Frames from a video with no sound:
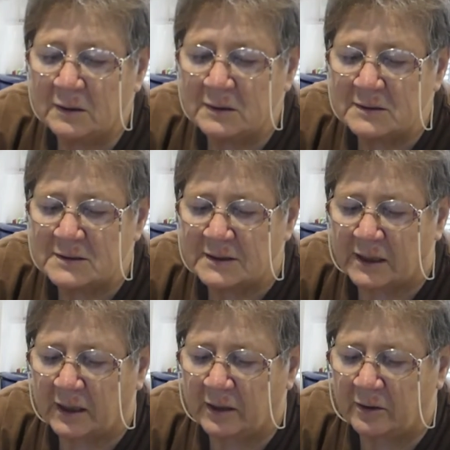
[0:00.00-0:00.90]

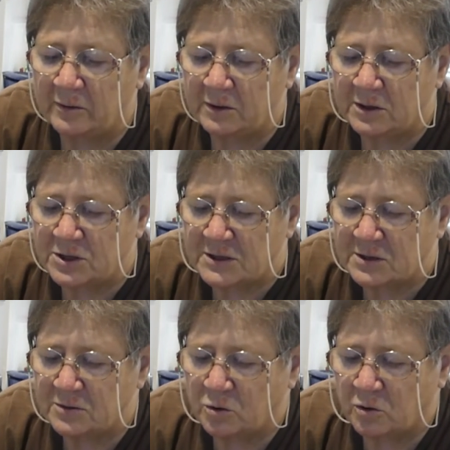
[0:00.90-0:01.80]
so you just
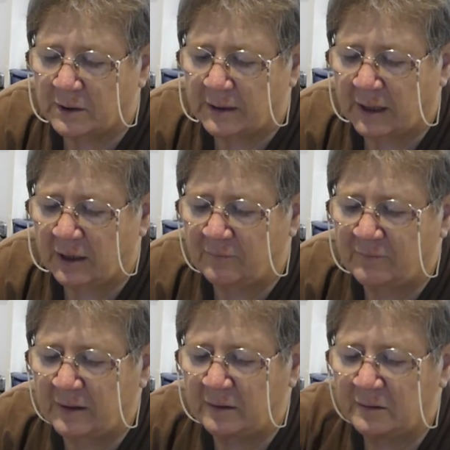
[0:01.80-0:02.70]
hook it
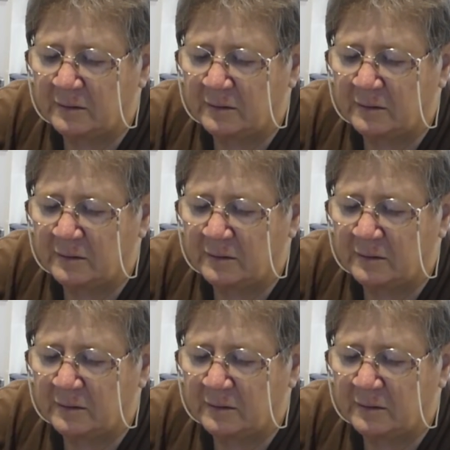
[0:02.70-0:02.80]
over